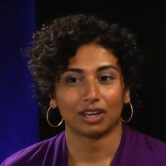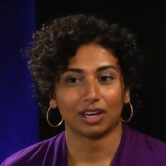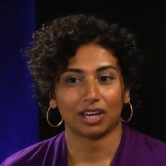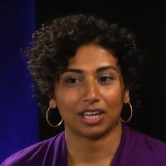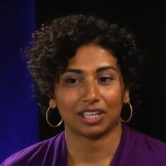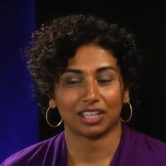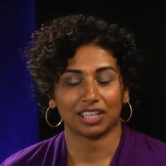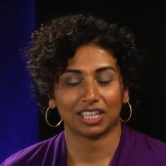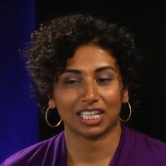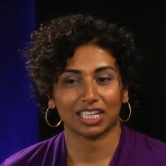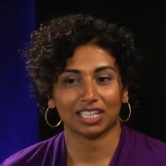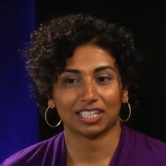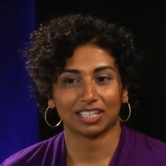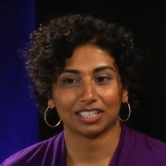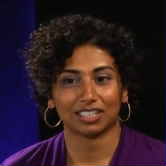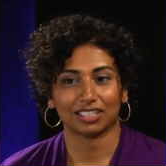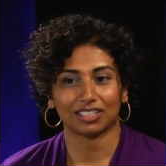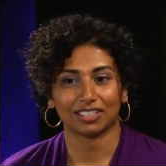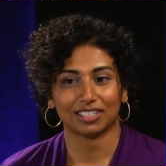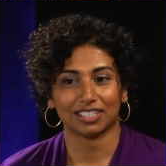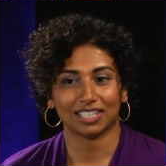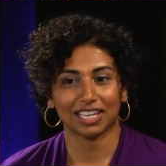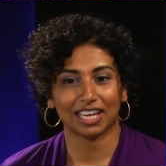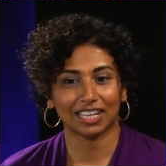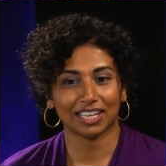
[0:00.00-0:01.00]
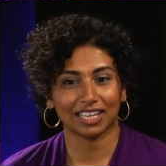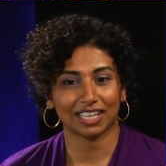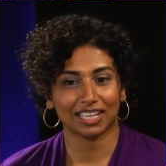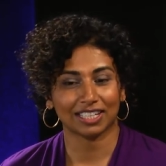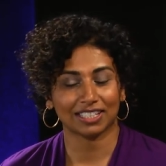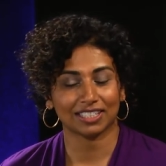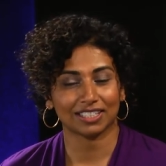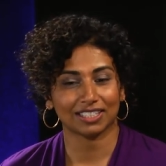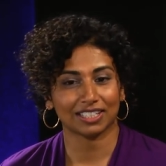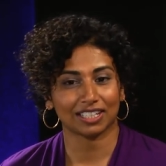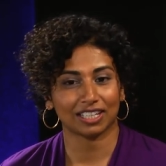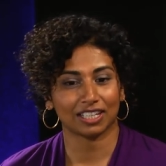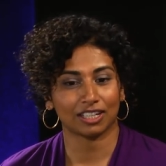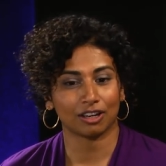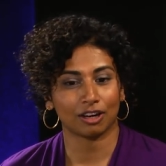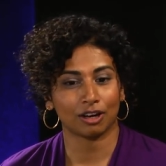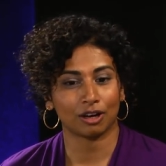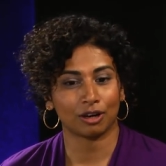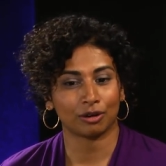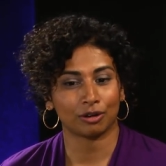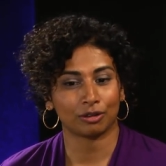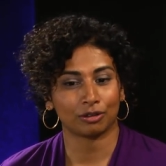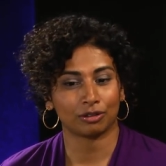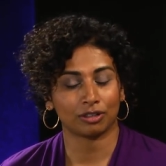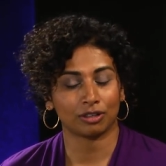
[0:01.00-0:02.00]
I think second, it
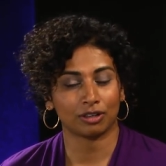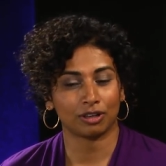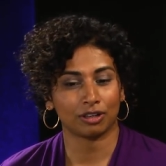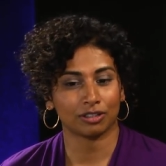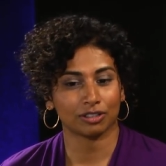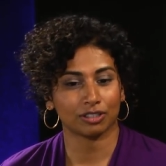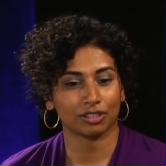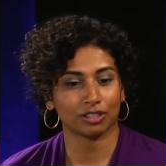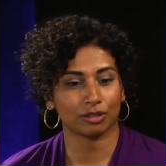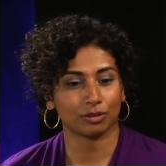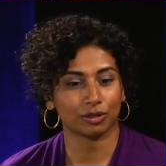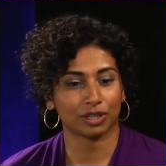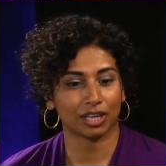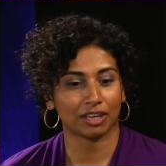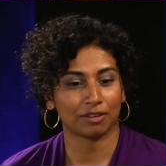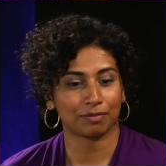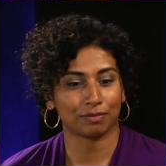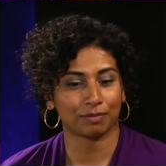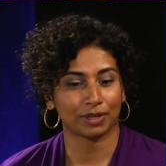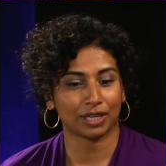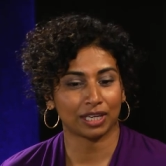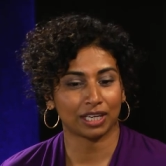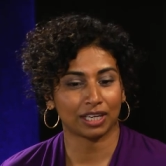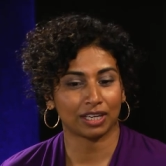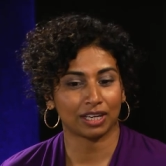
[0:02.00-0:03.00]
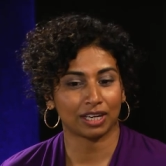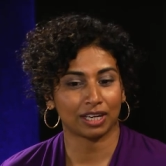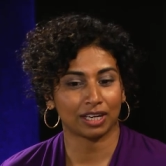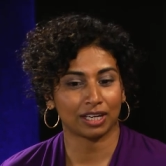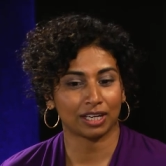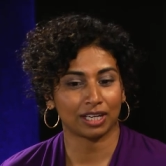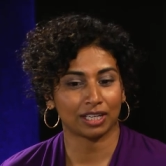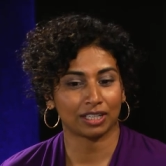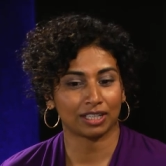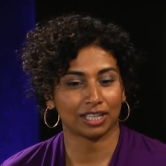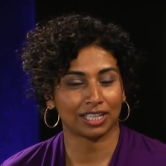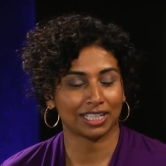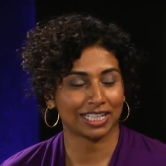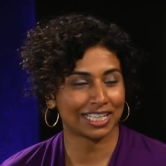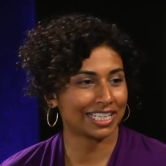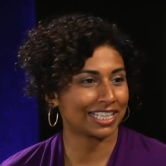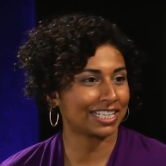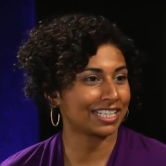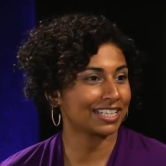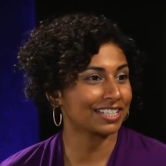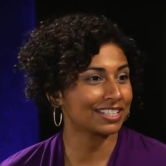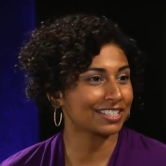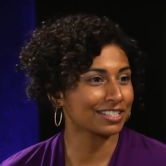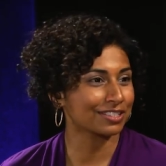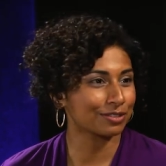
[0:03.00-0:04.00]
also gave me an
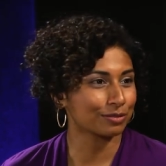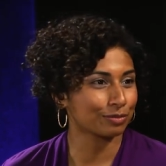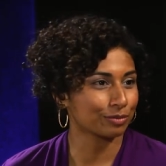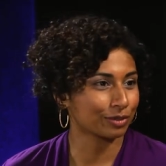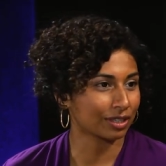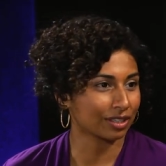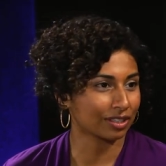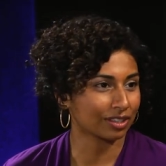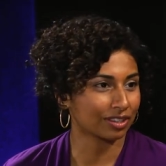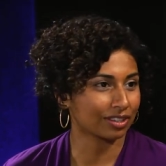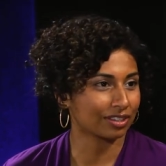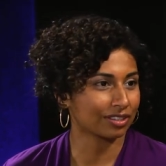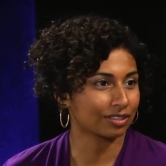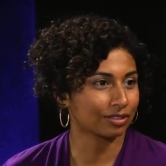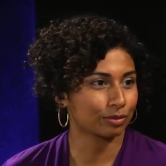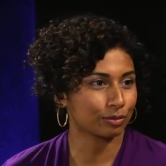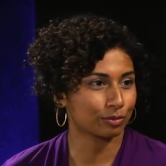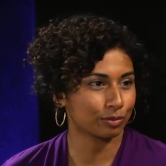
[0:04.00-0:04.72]
ease with